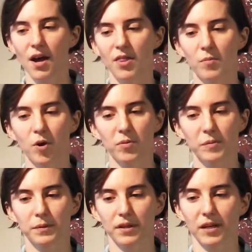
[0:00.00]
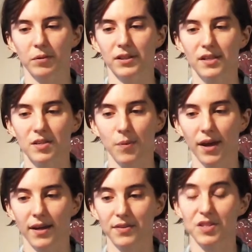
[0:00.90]
the more people can
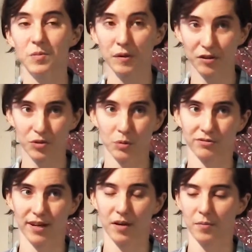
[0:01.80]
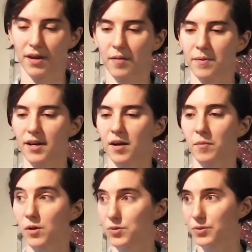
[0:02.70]
participate in the spiritual realm and become
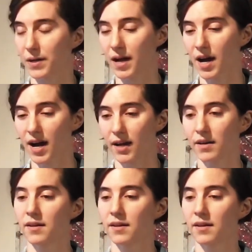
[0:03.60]
closer to God.